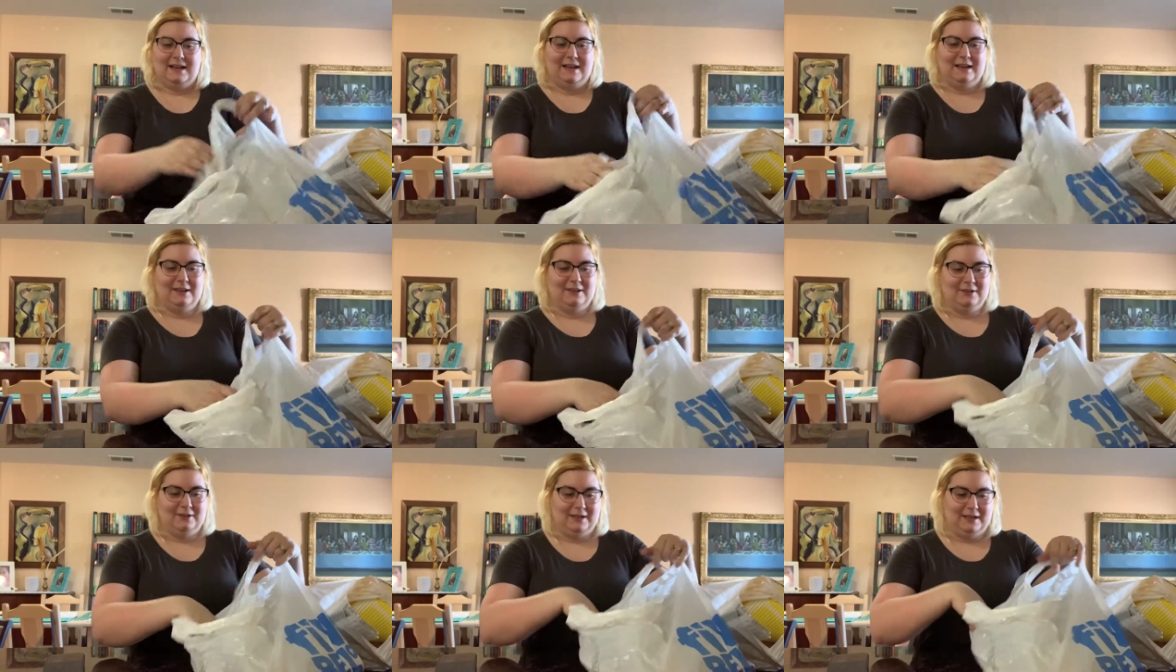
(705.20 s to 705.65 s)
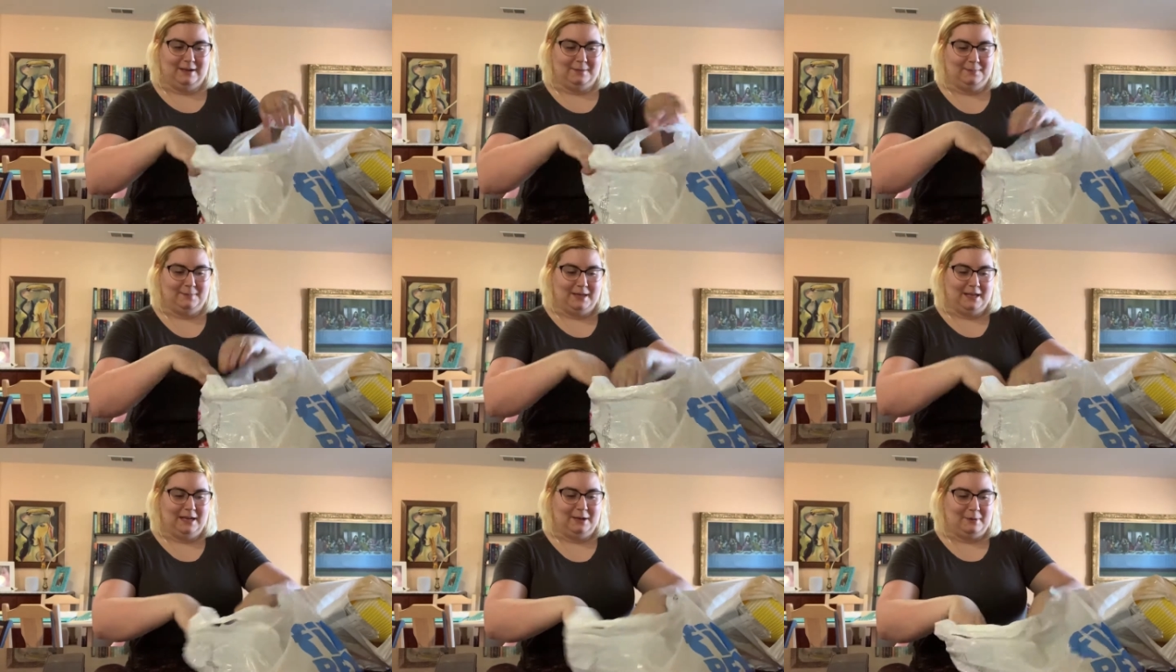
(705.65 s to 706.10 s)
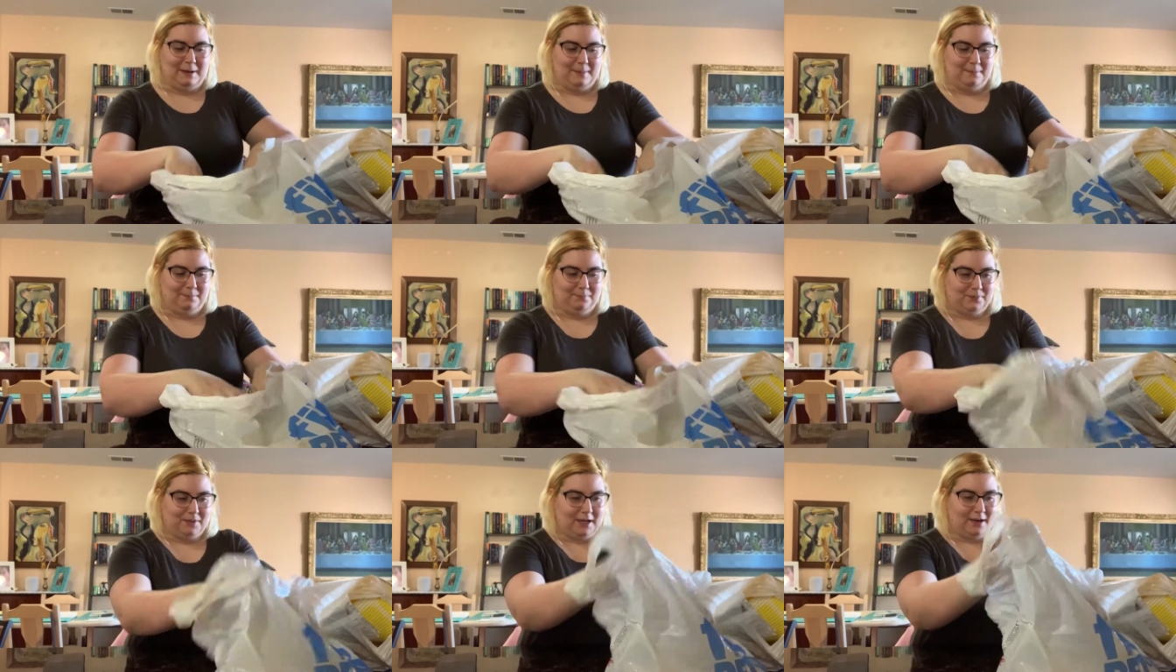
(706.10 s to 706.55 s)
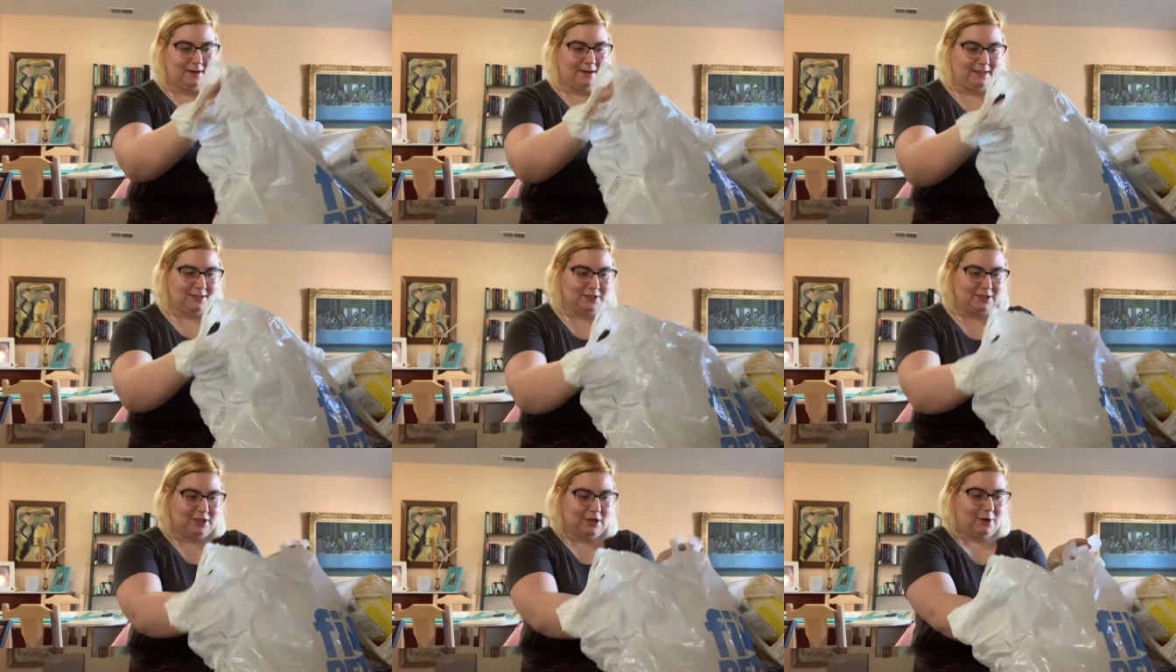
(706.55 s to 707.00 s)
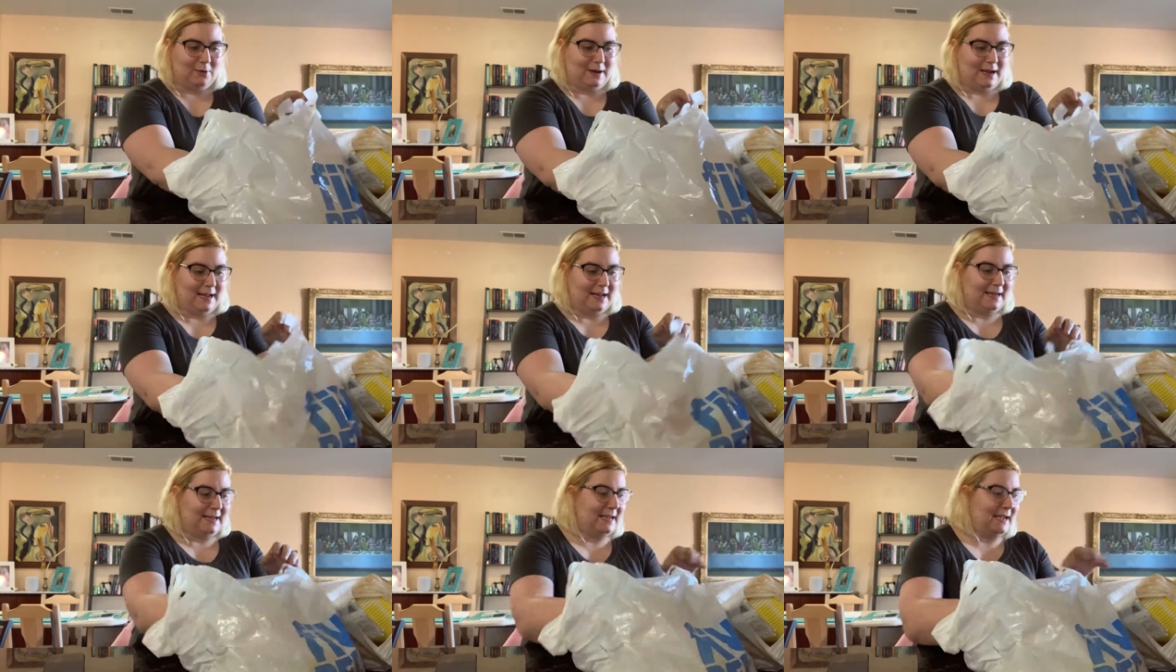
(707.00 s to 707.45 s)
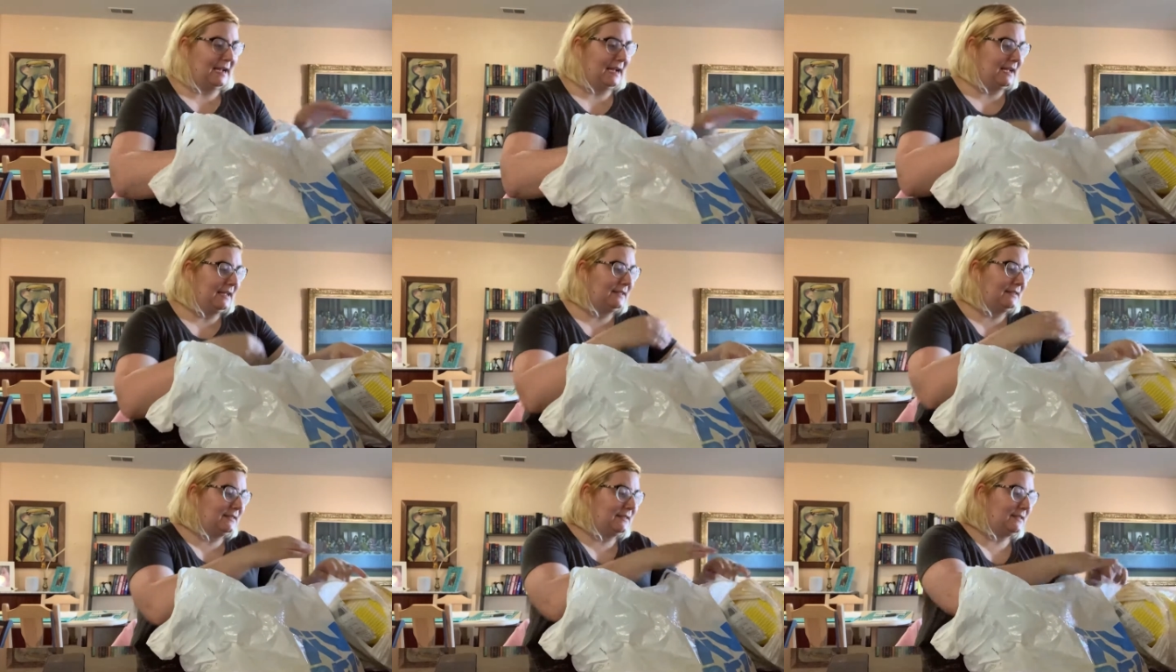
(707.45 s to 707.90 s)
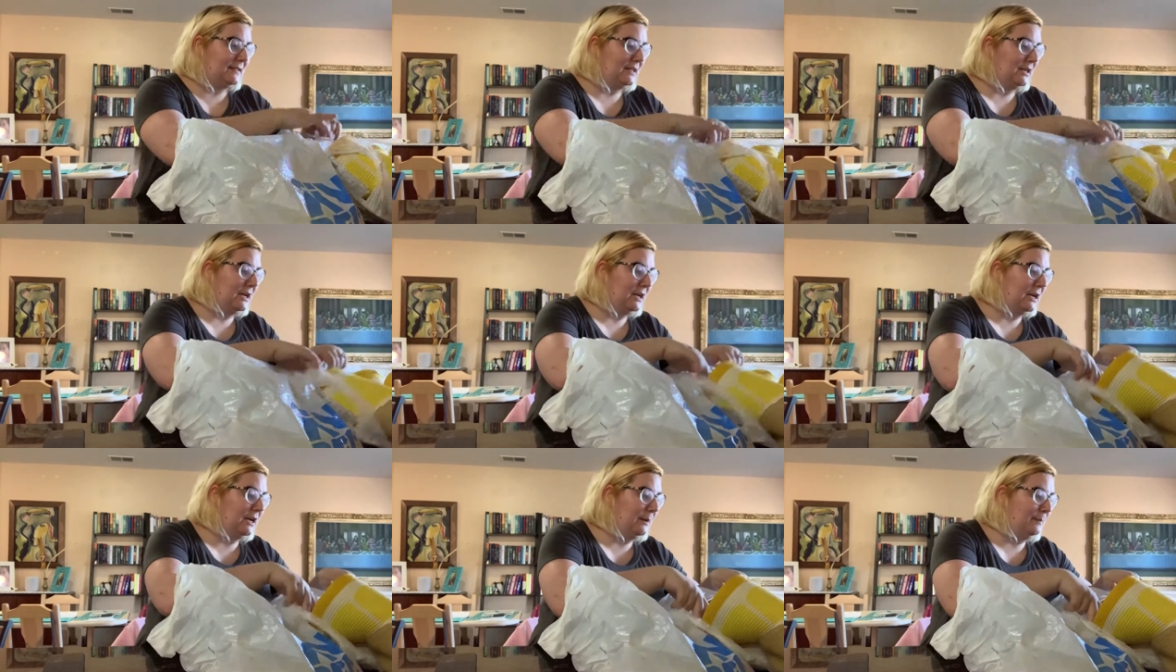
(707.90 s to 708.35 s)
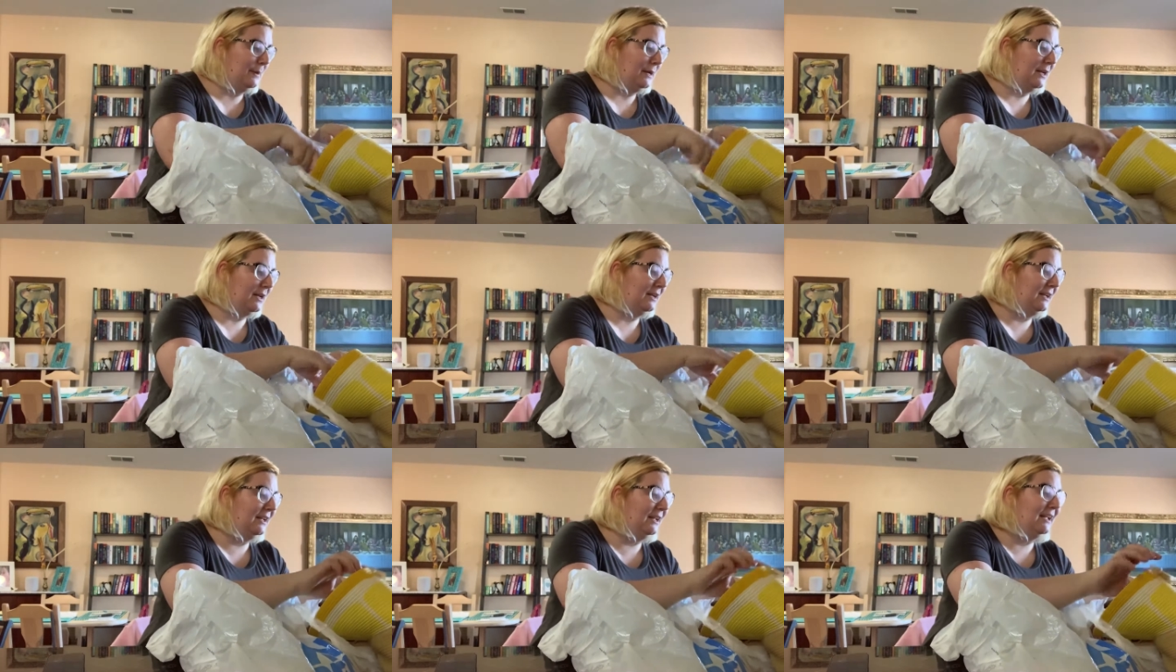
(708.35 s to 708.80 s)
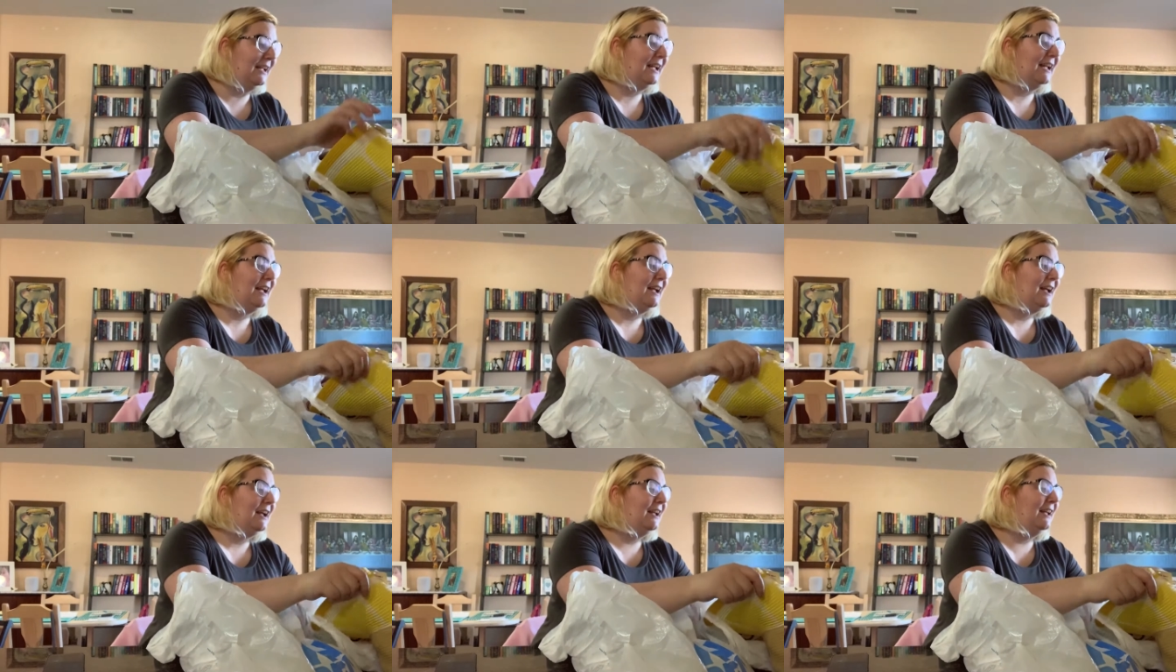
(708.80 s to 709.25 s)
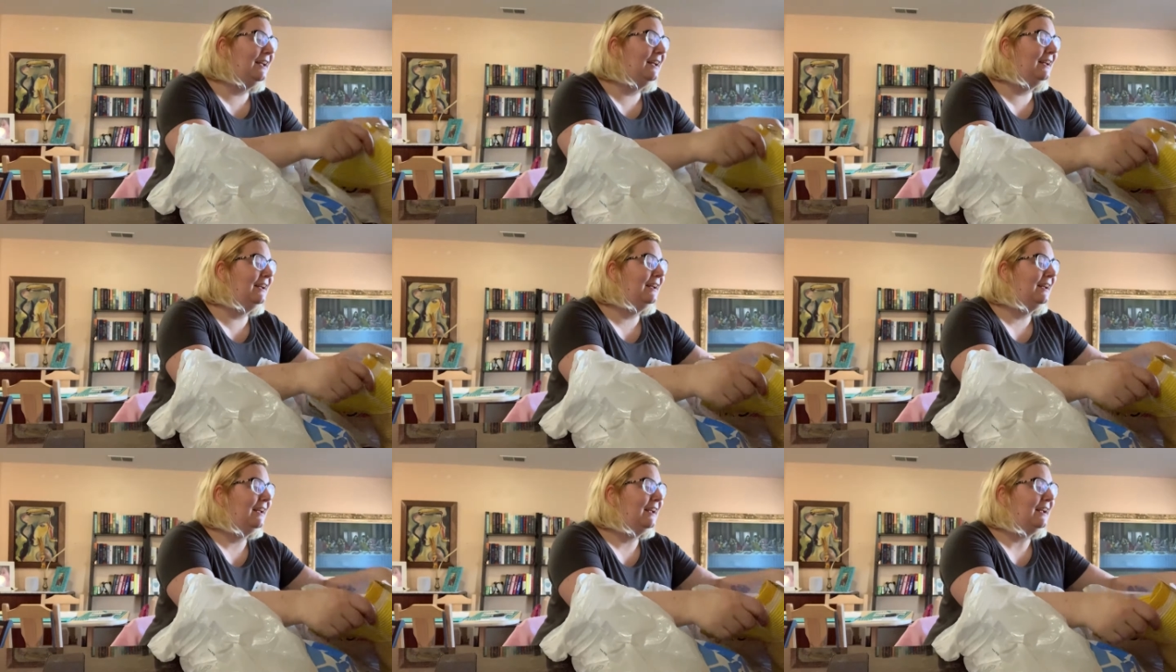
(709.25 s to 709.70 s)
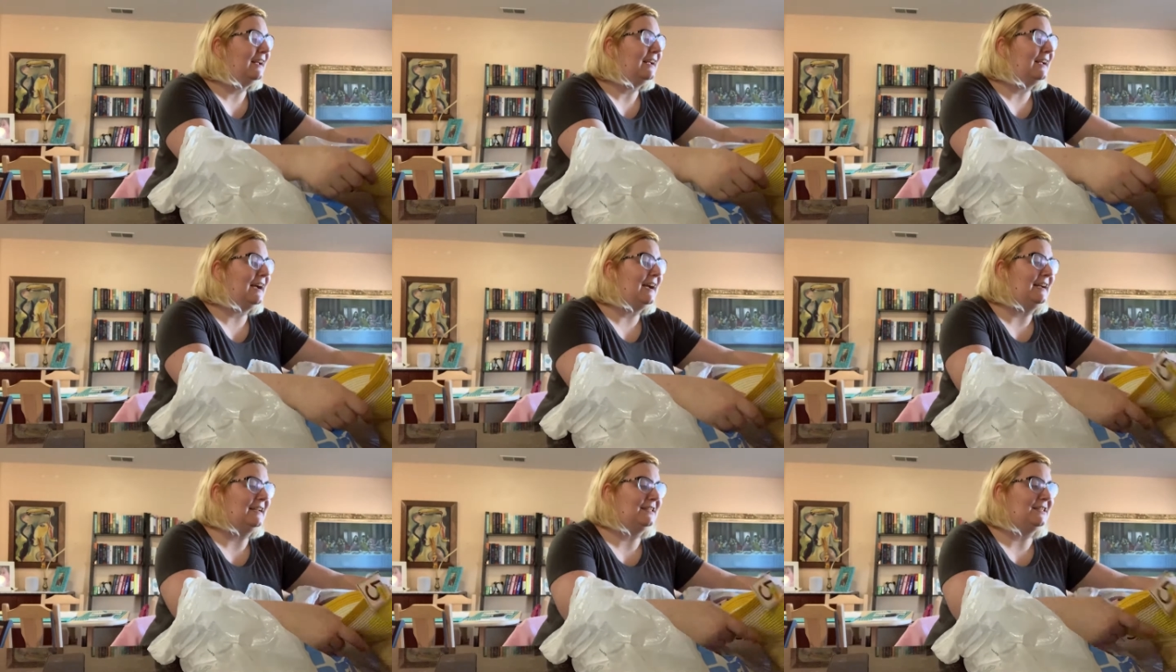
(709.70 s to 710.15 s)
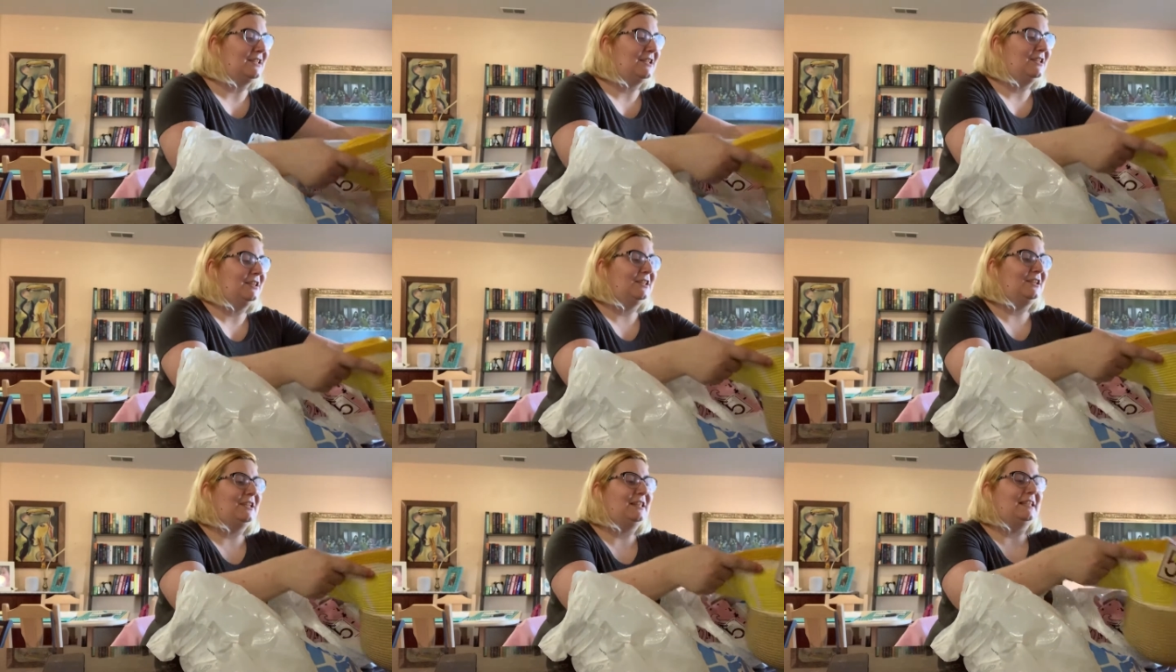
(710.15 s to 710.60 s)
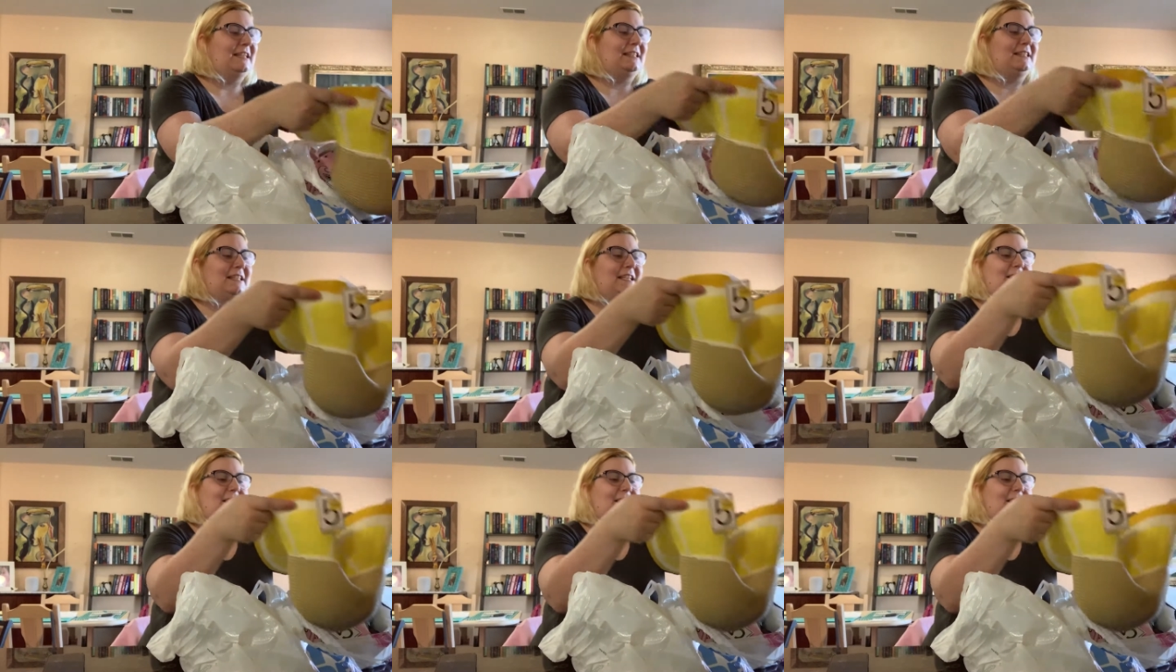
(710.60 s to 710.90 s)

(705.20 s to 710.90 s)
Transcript: oh yeah. Anyway, all right, so I got some, guys, look at this.